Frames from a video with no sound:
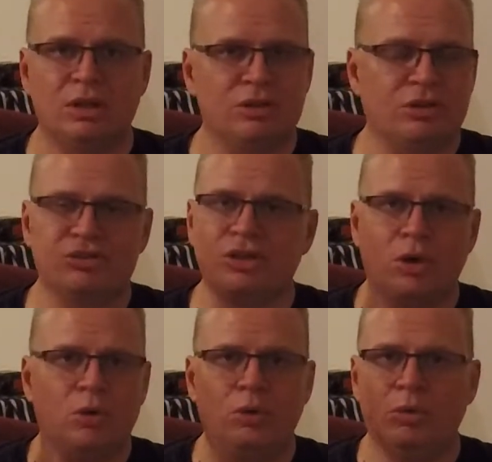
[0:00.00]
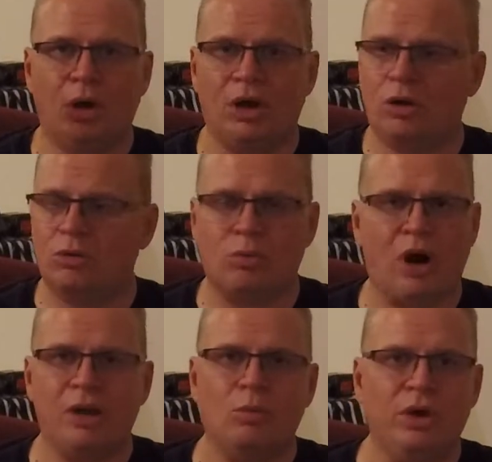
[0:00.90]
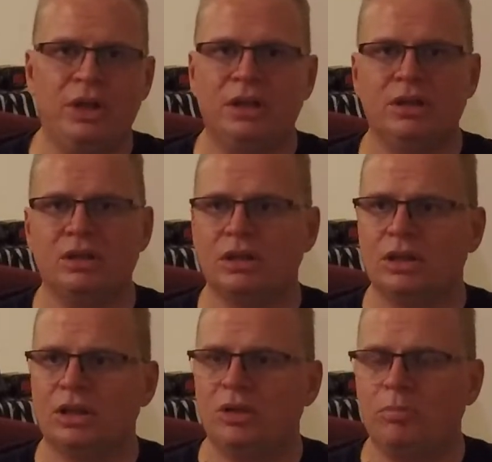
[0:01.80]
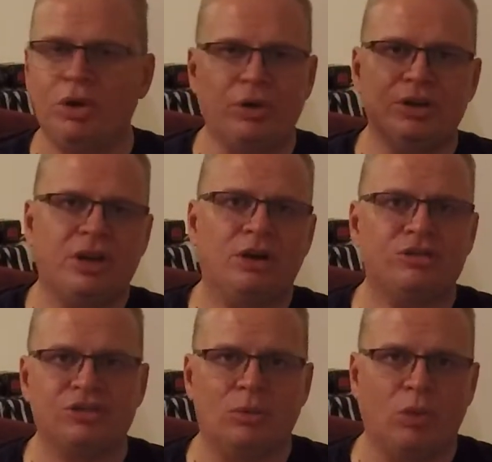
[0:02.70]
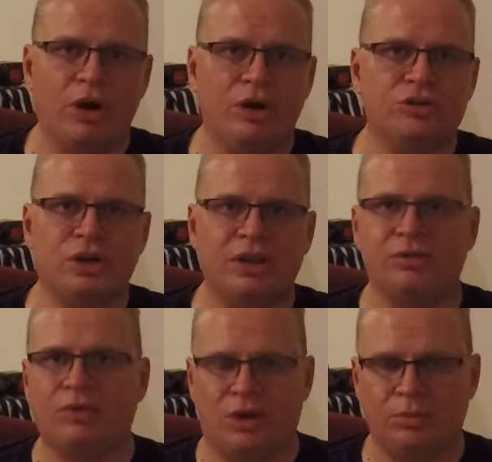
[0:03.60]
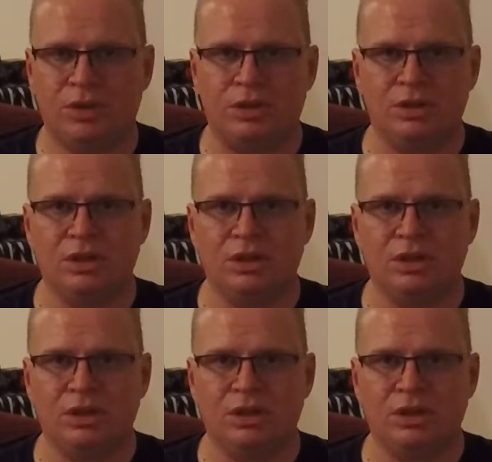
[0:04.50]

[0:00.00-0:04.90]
There's no right-wing billionaire somewhere trying to fund me.